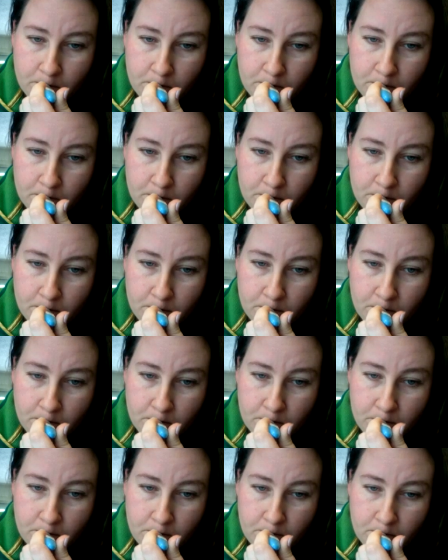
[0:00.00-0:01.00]

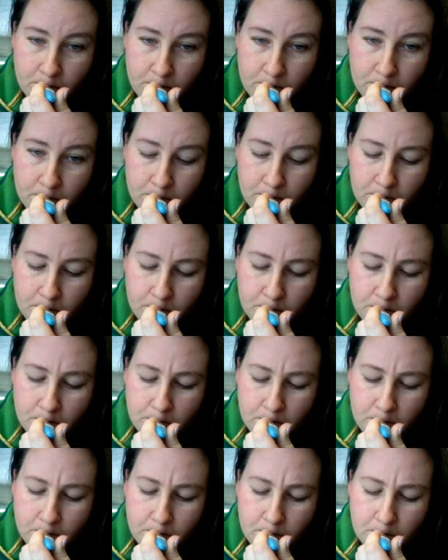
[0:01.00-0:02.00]

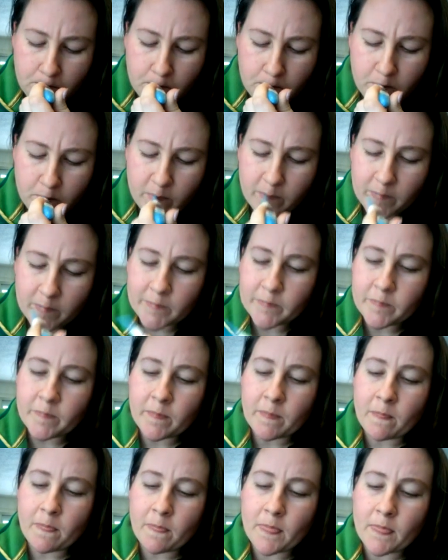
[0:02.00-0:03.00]

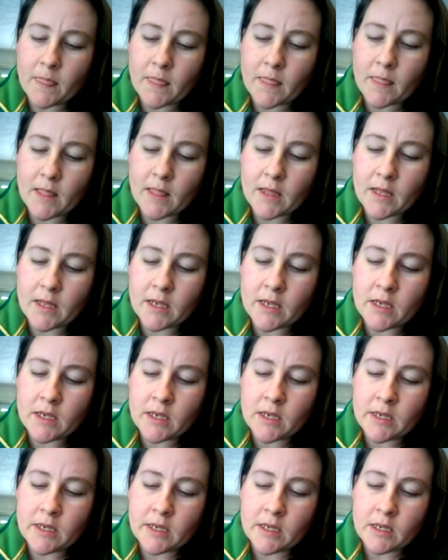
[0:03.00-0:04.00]

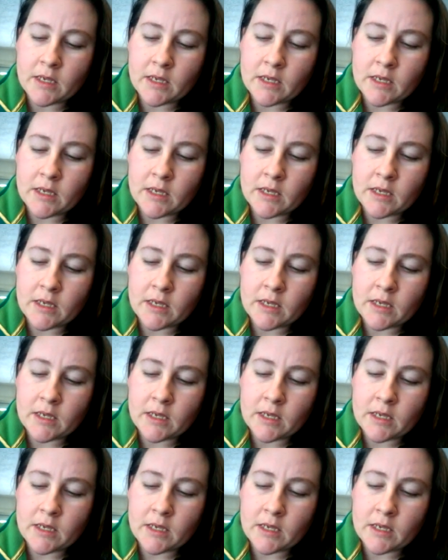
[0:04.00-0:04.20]
Nothing is said.